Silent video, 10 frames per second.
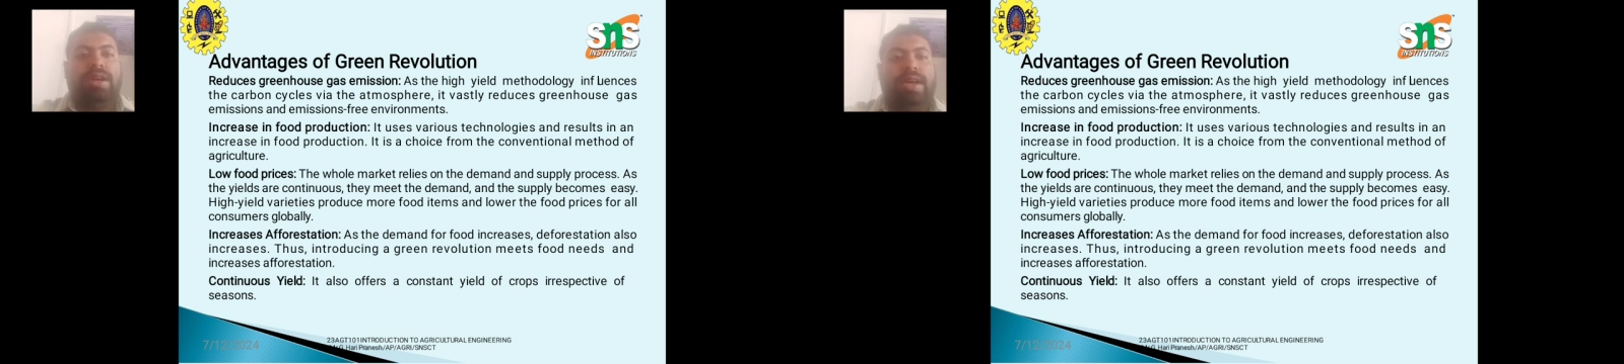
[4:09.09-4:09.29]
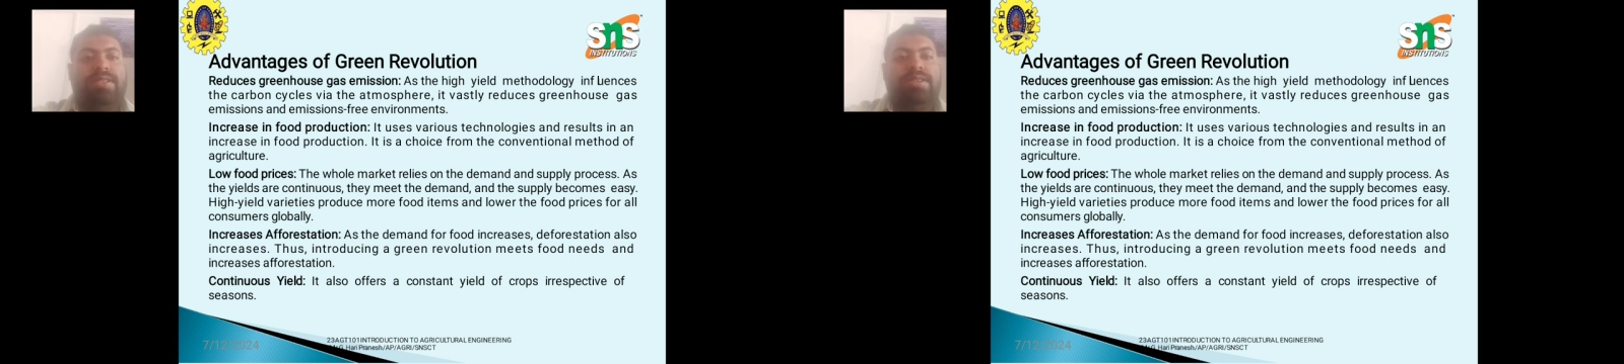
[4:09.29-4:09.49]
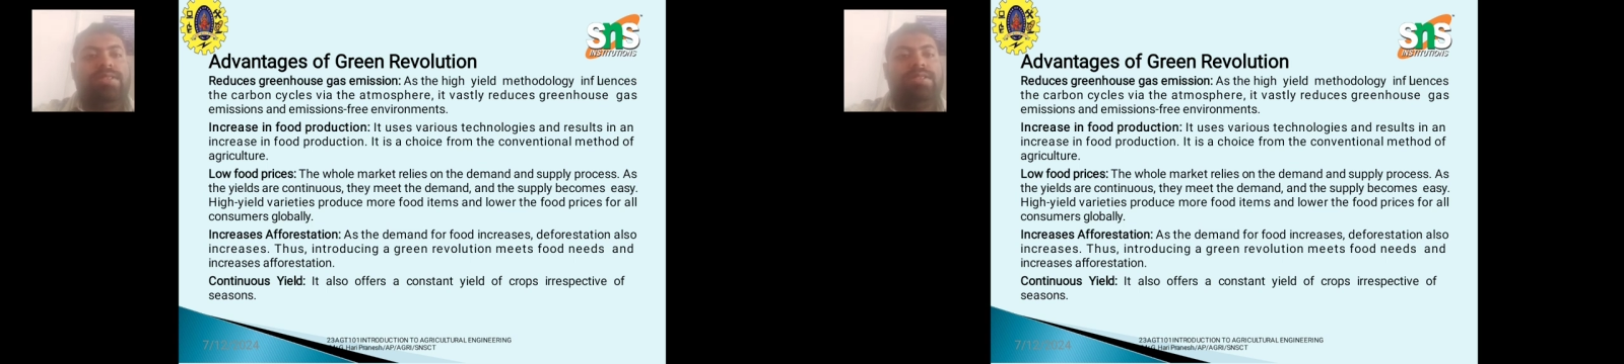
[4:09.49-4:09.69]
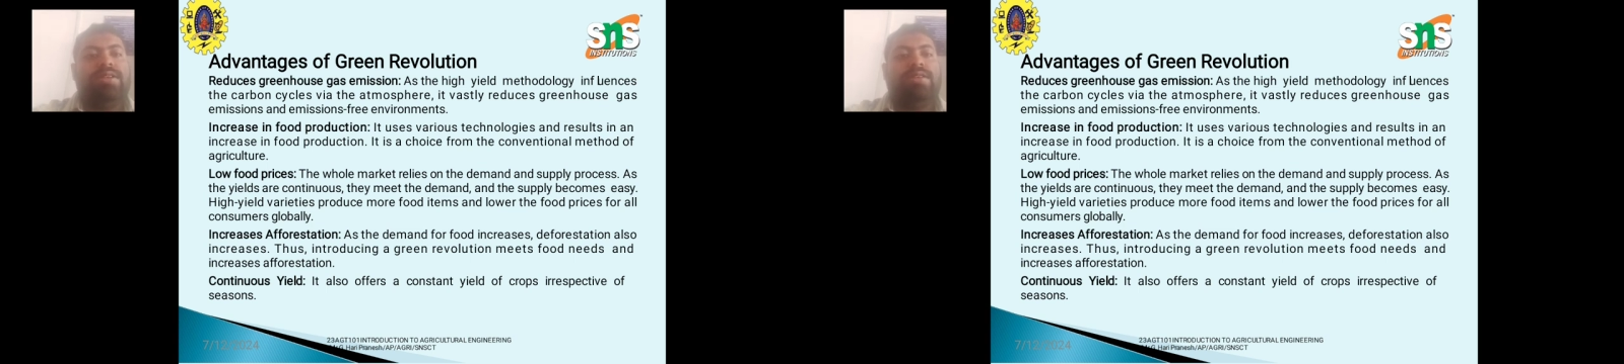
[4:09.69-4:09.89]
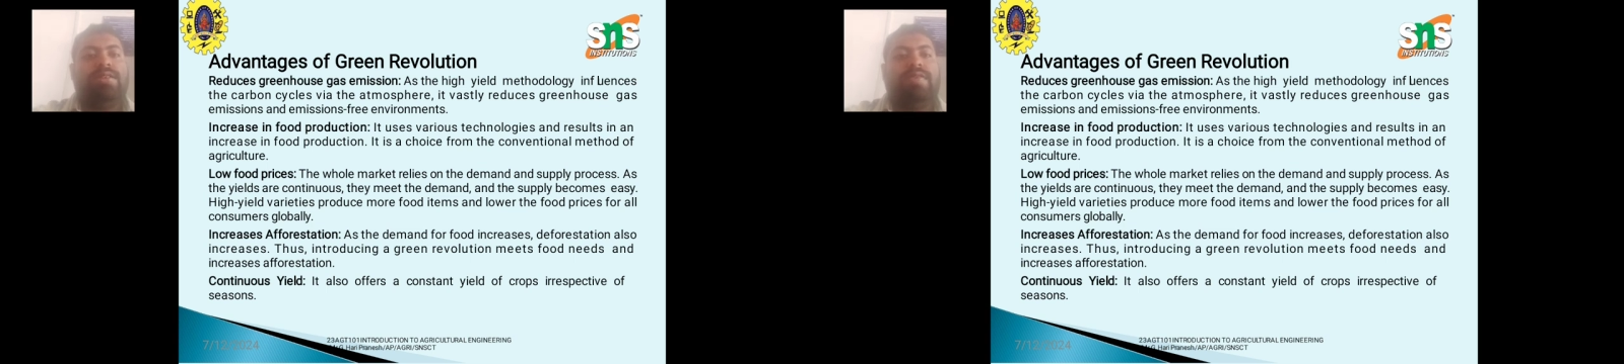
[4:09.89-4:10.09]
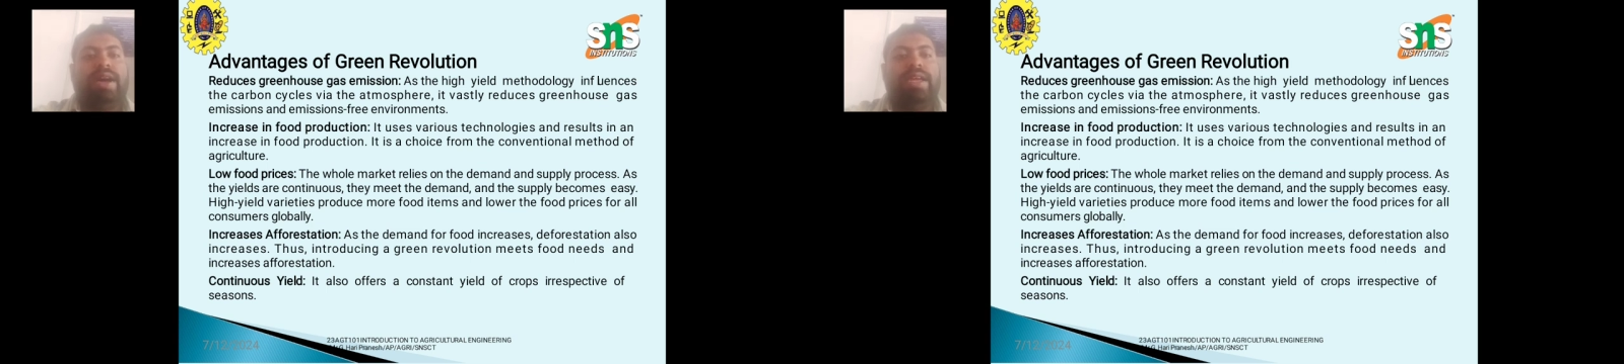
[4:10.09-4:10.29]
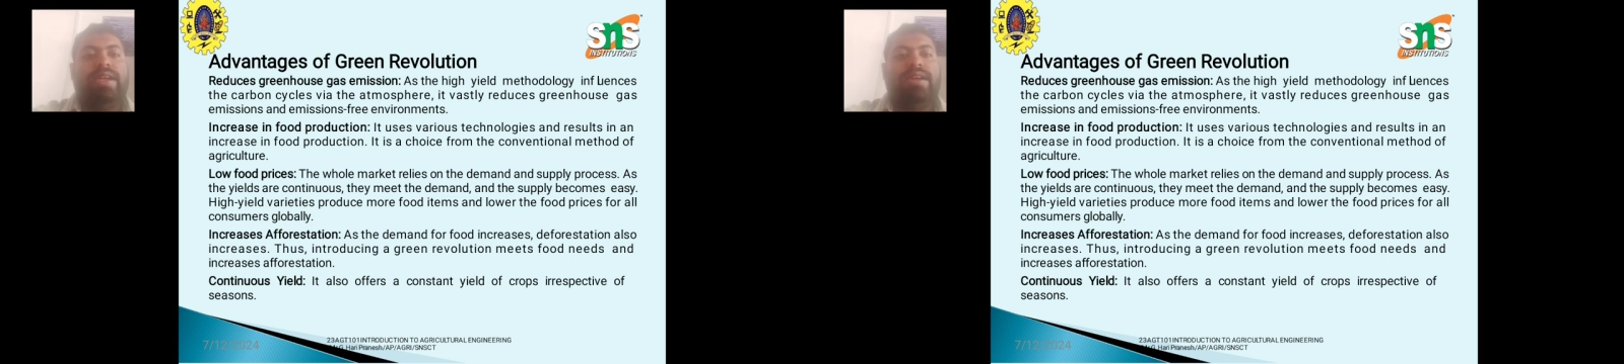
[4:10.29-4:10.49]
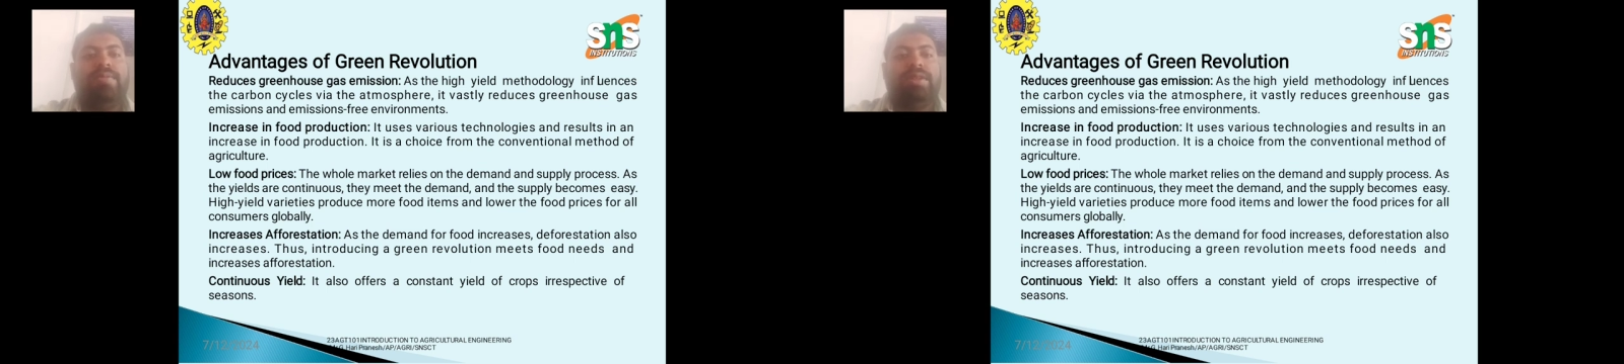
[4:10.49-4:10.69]
As a result of high
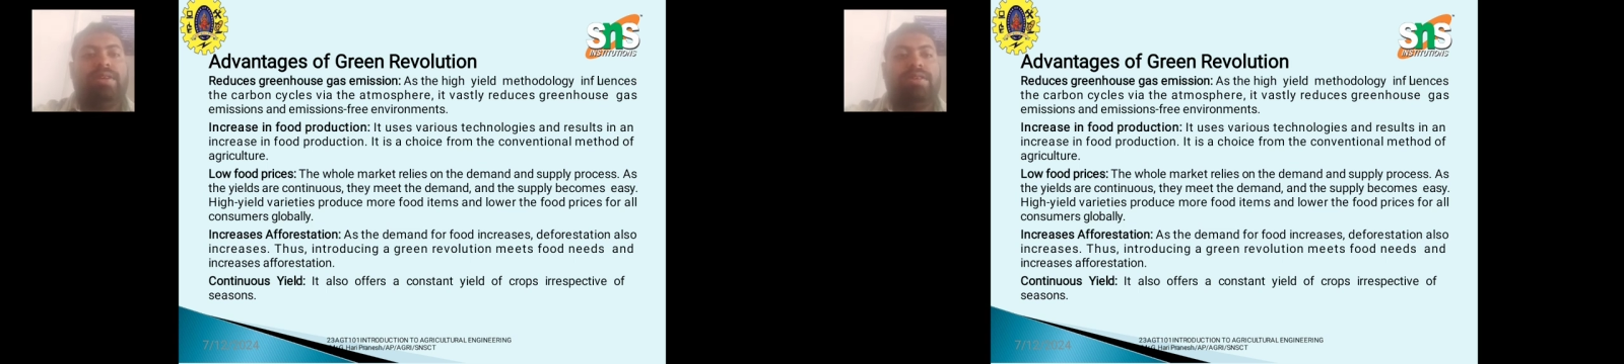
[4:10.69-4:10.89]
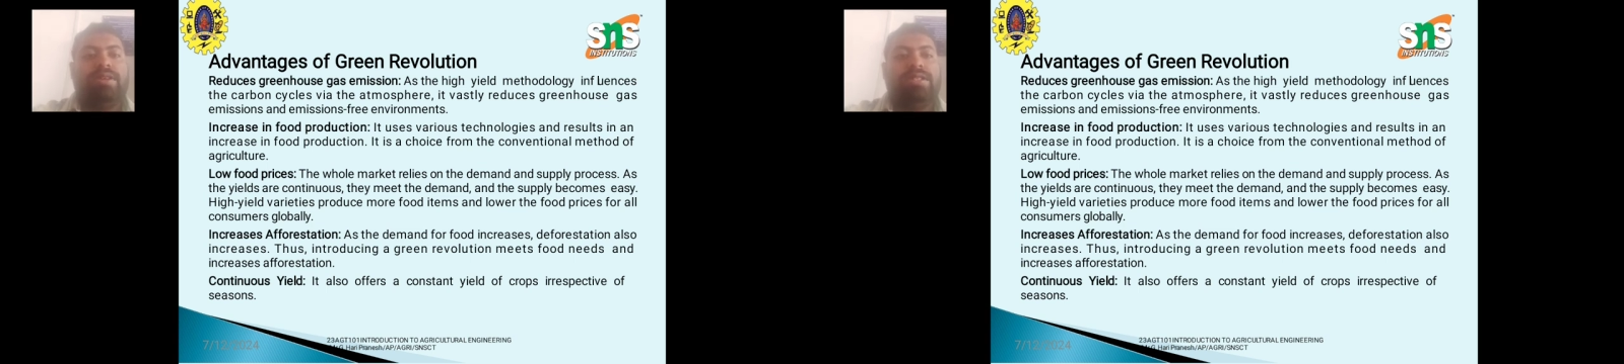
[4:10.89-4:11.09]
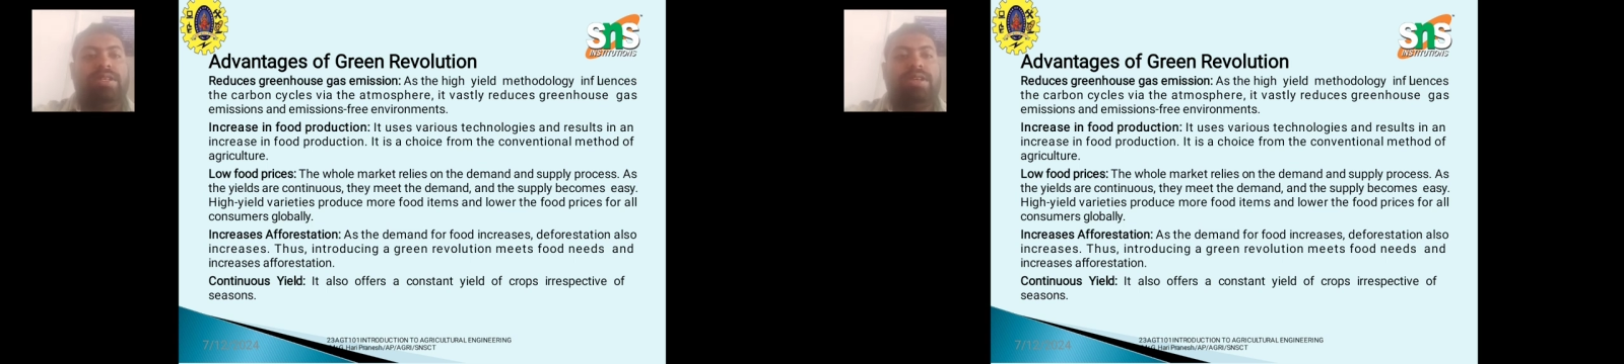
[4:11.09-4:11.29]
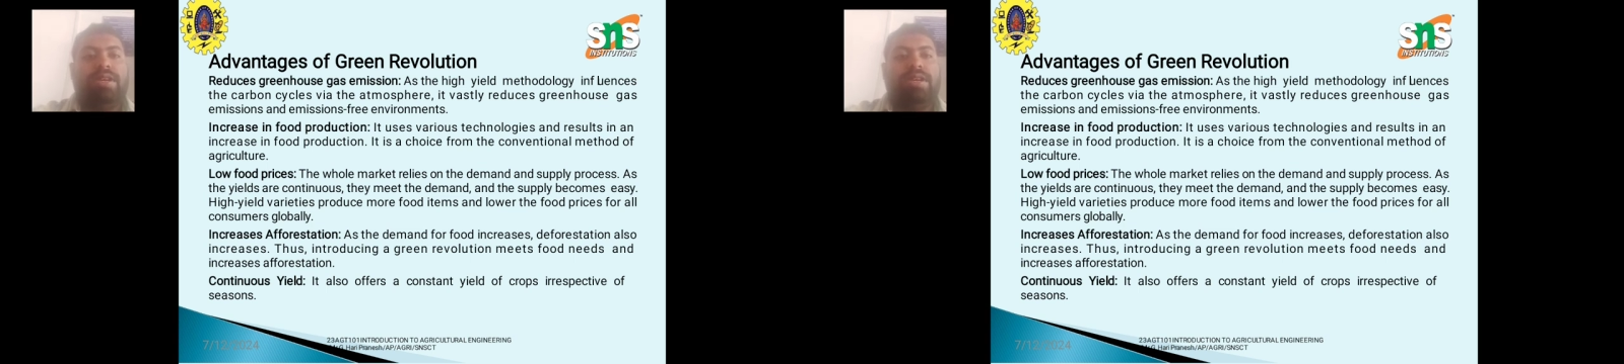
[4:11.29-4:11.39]
yield methodology,